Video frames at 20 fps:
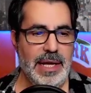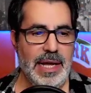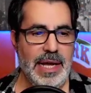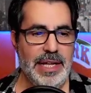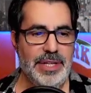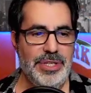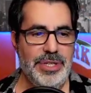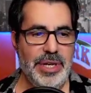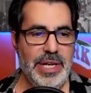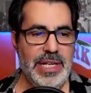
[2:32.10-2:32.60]

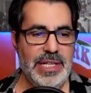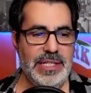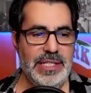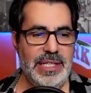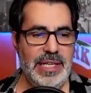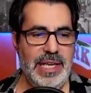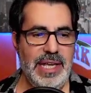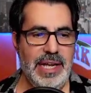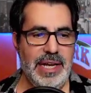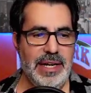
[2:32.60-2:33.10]
As you can
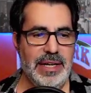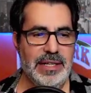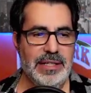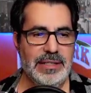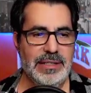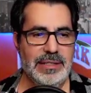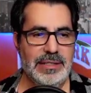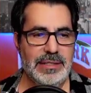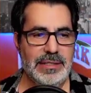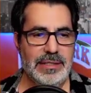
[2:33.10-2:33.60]
see here,
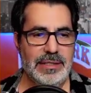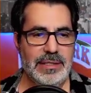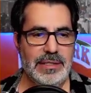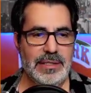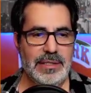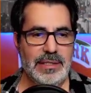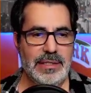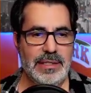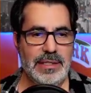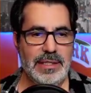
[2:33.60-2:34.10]

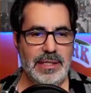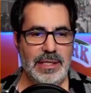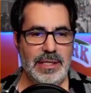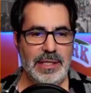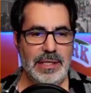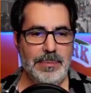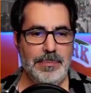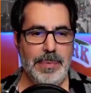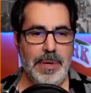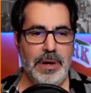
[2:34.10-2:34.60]

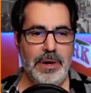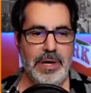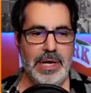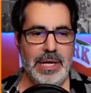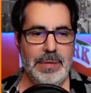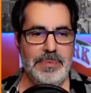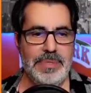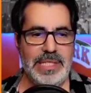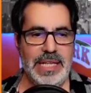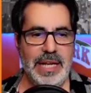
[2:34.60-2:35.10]
the ball
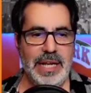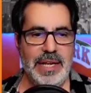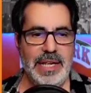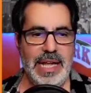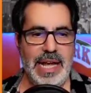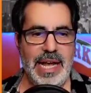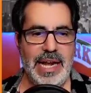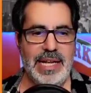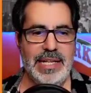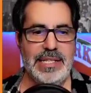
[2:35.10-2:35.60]
comes down to
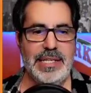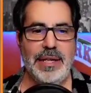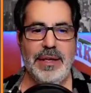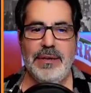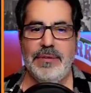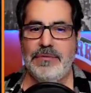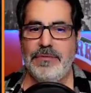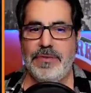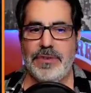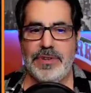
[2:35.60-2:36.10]
Giannis.
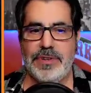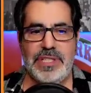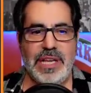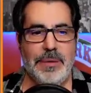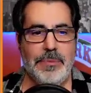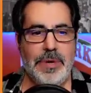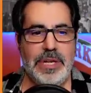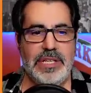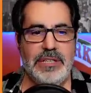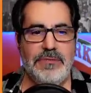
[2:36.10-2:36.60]
For
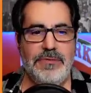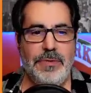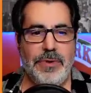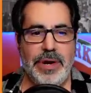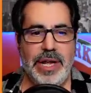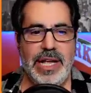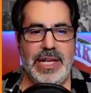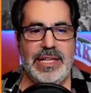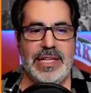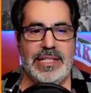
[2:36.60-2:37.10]
some reason,
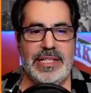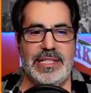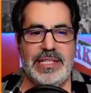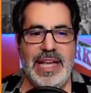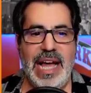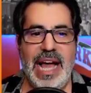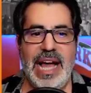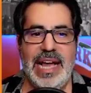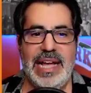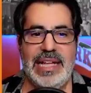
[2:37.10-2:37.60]
Fournier
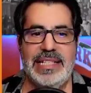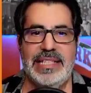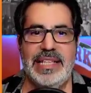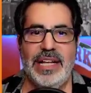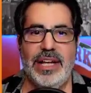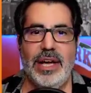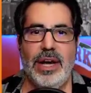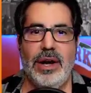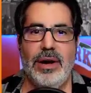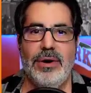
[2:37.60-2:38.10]
decides to
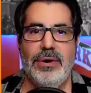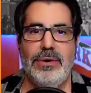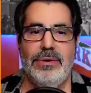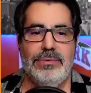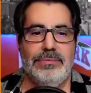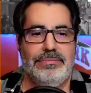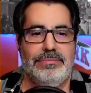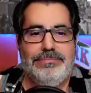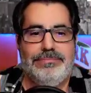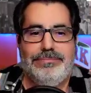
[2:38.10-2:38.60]
go
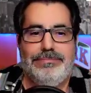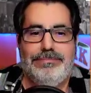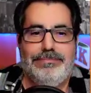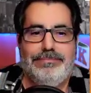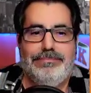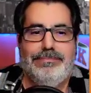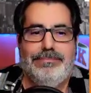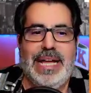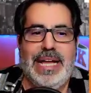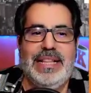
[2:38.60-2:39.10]

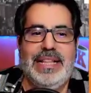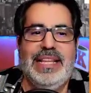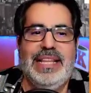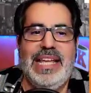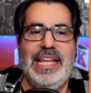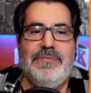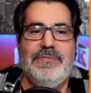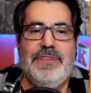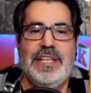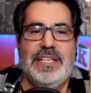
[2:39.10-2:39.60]
and
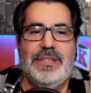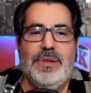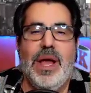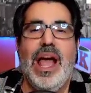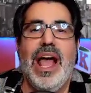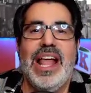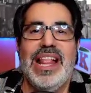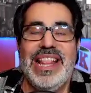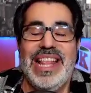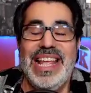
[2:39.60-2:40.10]
leave
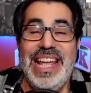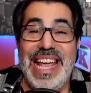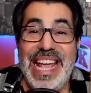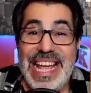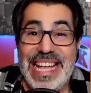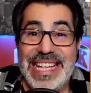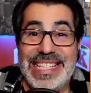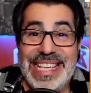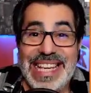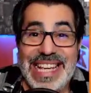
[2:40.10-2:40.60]
the
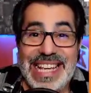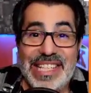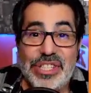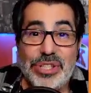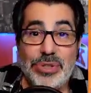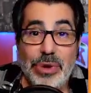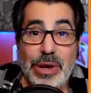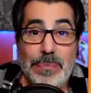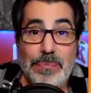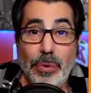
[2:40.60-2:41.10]
easiest
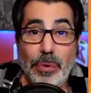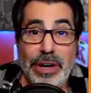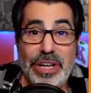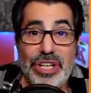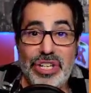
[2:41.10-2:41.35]
three-point